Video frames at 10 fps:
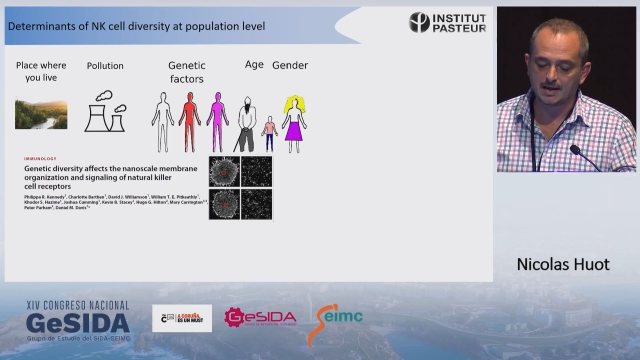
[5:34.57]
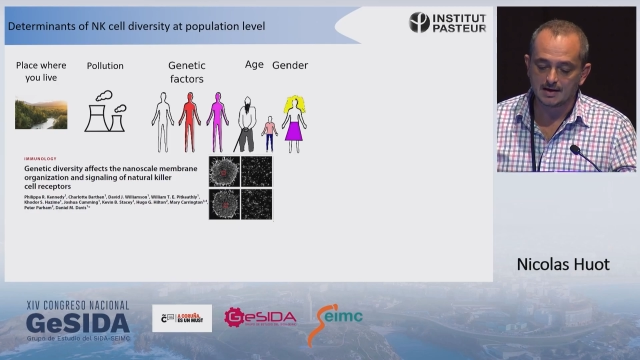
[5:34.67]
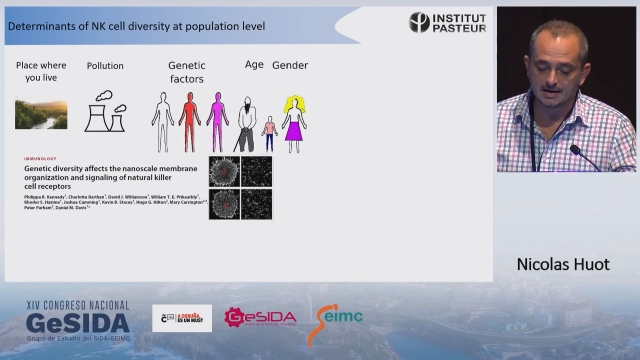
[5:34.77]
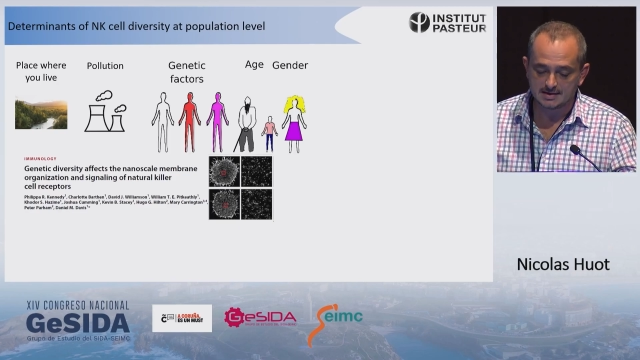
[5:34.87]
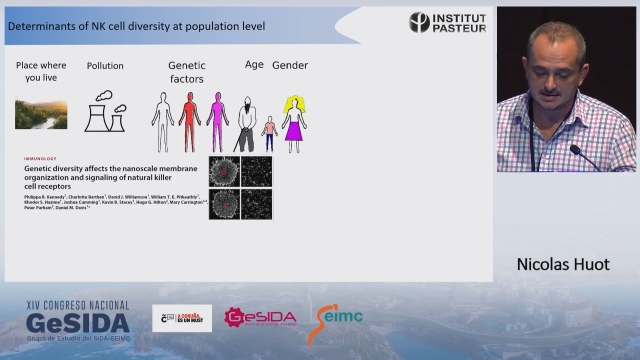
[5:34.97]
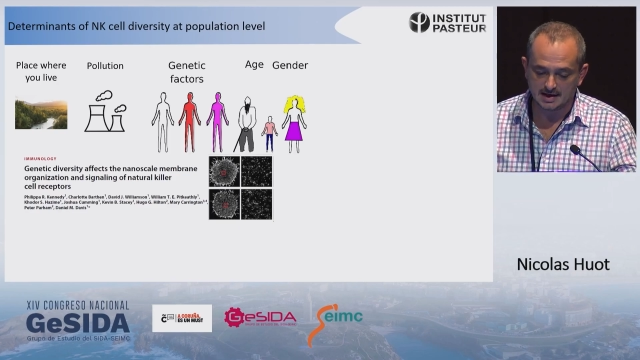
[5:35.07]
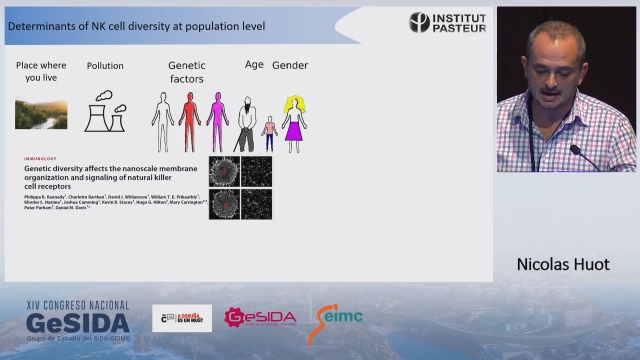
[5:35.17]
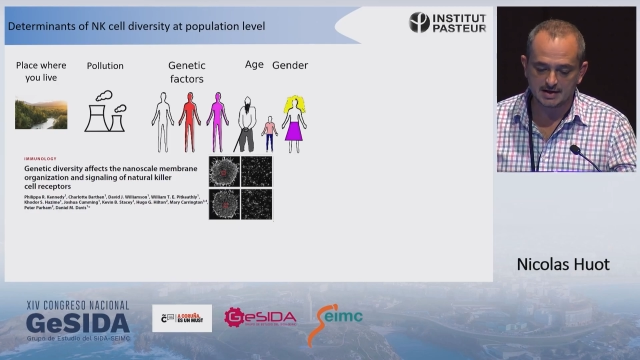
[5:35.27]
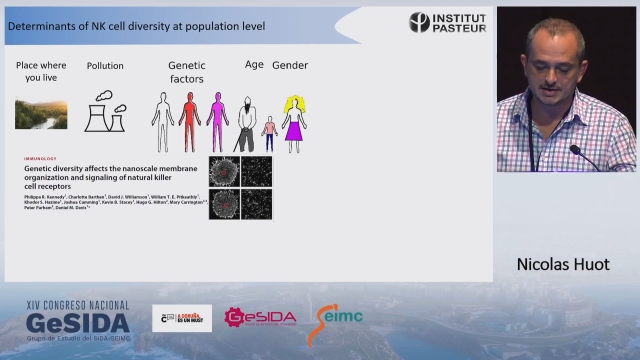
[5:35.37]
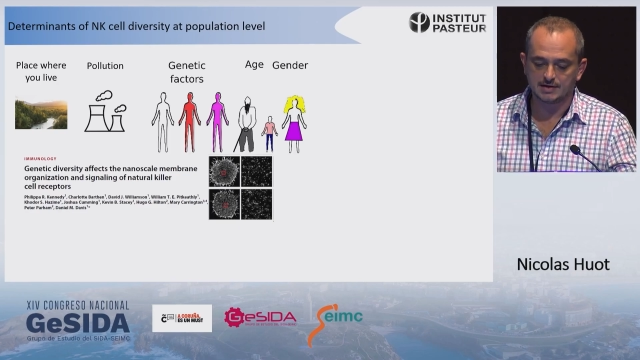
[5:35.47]
The
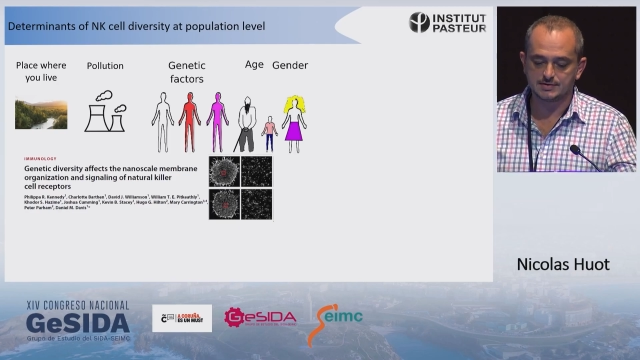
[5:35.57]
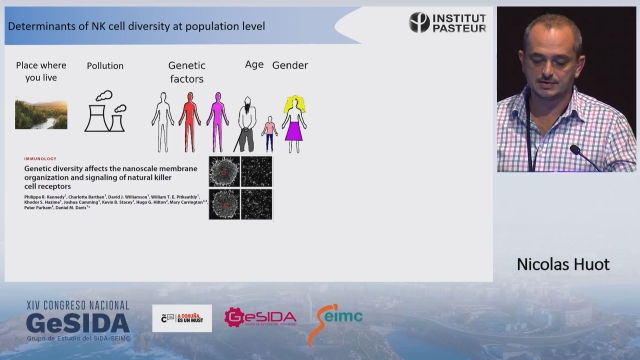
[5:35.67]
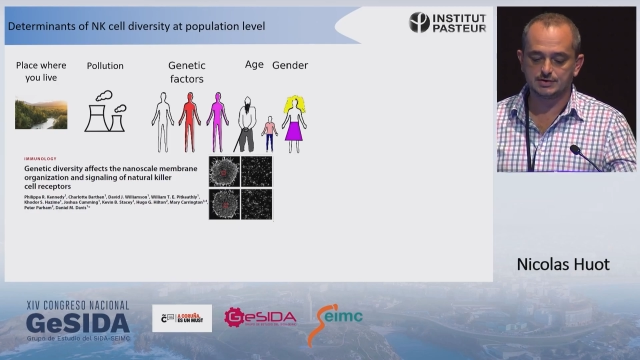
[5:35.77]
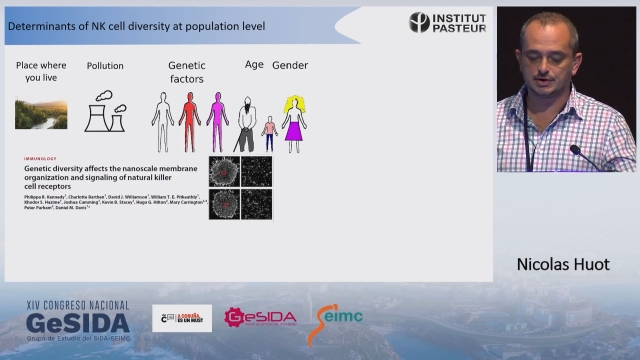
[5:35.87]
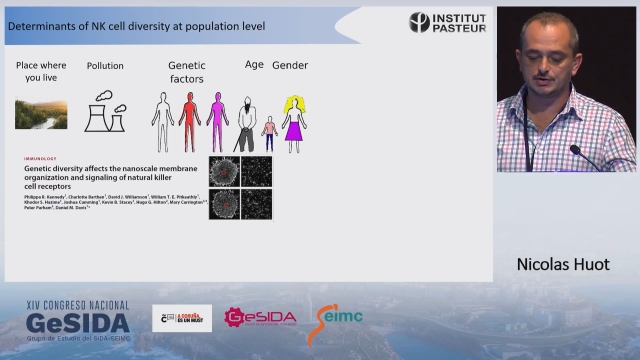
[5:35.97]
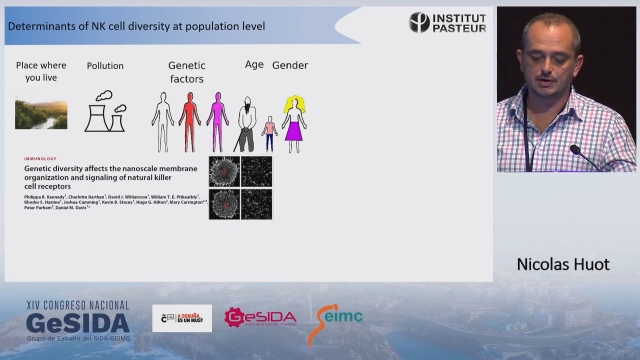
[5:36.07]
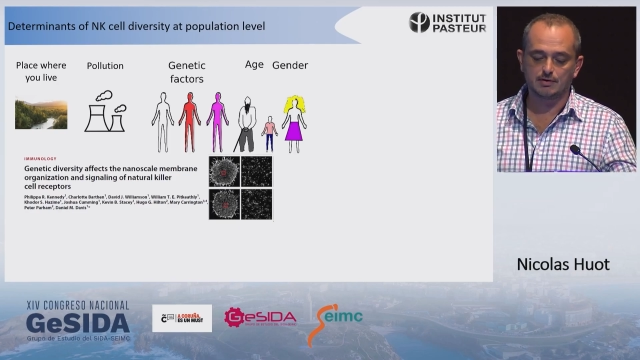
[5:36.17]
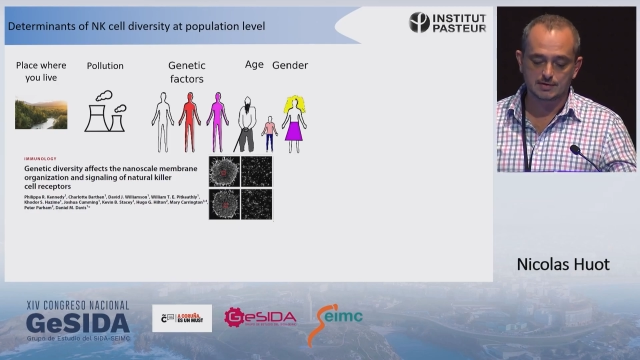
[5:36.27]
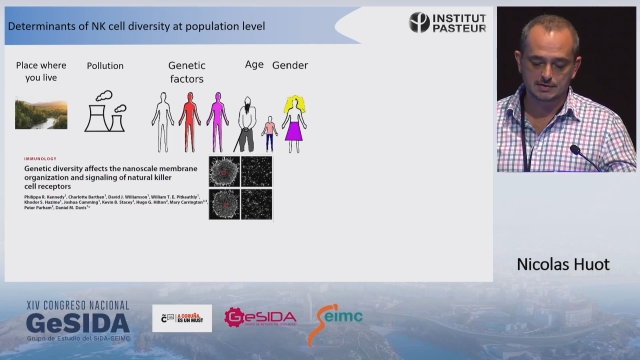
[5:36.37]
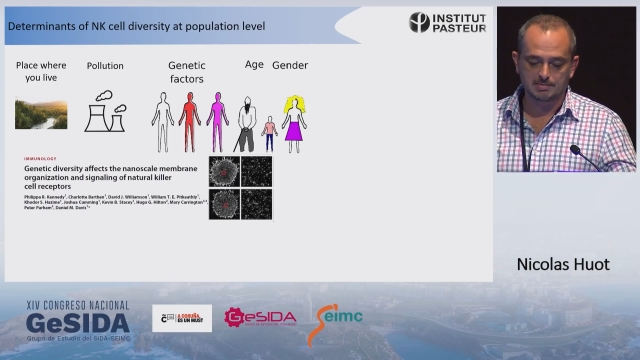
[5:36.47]
age and the gender also